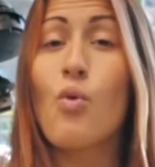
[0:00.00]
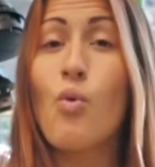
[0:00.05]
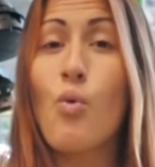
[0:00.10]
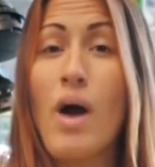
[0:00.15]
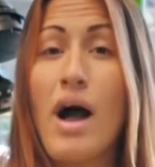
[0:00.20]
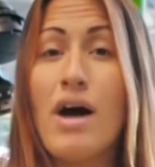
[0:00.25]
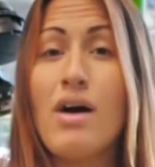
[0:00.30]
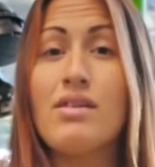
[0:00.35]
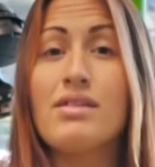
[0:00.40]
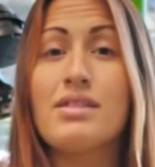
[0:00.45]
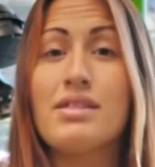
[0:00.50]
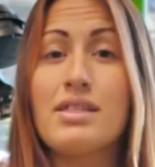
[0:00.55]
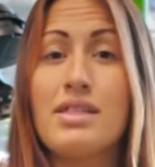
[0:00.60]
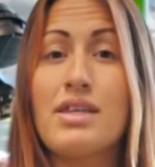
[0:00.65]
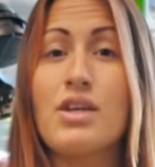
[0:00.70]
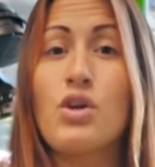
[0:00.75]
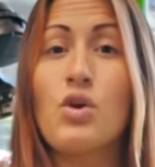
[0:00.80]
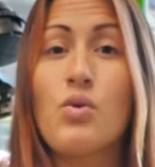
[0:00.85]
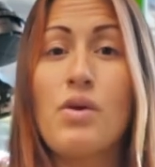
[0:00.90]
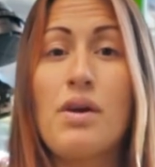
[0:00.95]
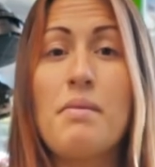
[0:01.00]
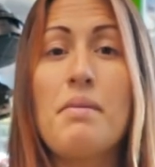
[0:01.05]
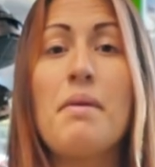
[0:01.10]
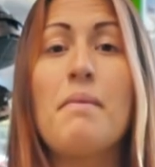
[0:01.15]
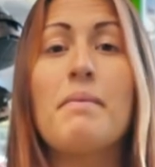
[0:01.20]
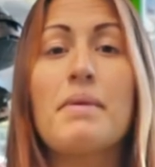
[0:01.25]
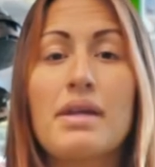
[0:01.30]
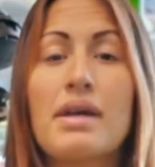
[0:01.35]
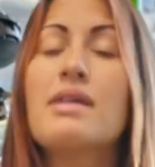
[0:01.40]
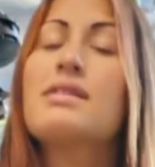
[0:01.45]
weld the
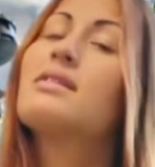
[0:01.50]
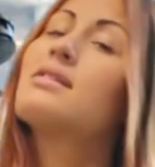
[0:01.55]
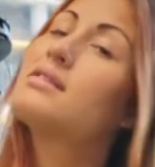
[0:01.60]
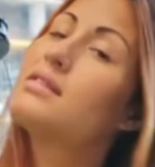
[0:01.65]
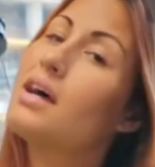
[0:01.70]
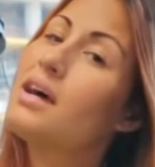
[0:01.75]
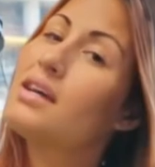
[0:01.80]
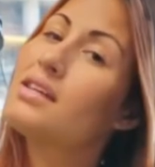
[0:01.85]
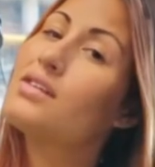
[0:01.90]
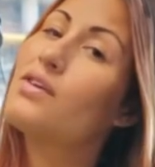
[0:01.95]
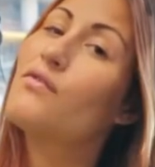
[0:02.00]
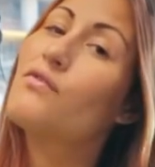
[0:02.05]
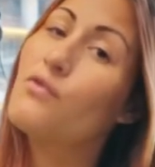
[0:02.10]
equipment because it does